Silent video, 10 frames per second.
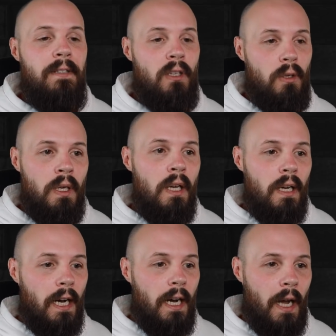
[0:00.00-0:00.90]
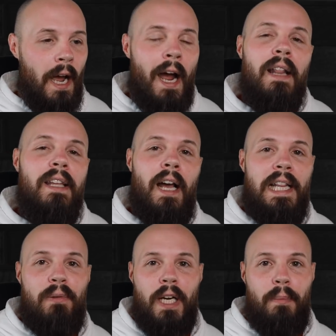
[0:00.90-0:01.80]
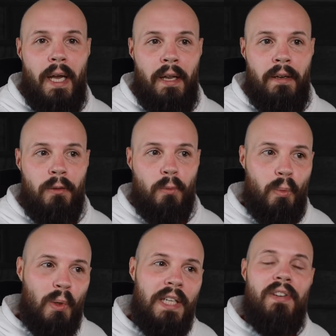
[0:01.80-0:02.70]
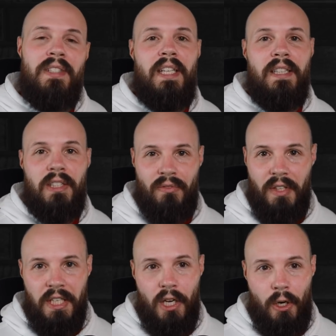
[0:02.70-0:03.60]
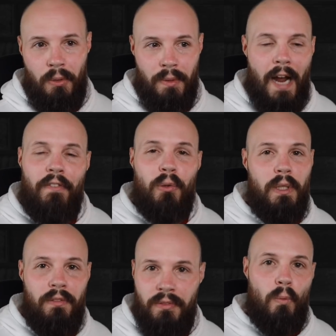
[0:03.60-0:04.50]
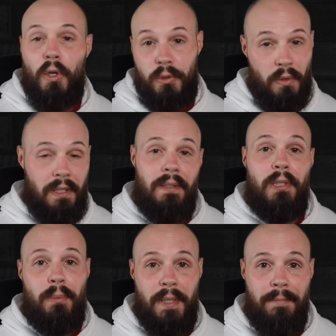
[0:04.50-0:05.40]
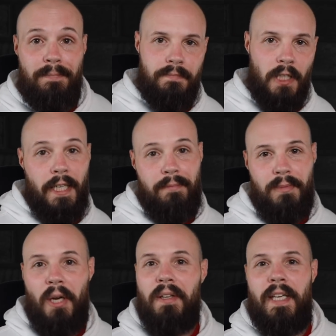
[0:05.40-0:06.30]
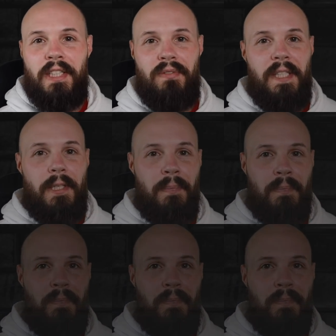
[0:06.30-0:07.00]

So uh, I highly, highly recommend revisiting this video after we've worked with it a little bit. All right, on to the next video.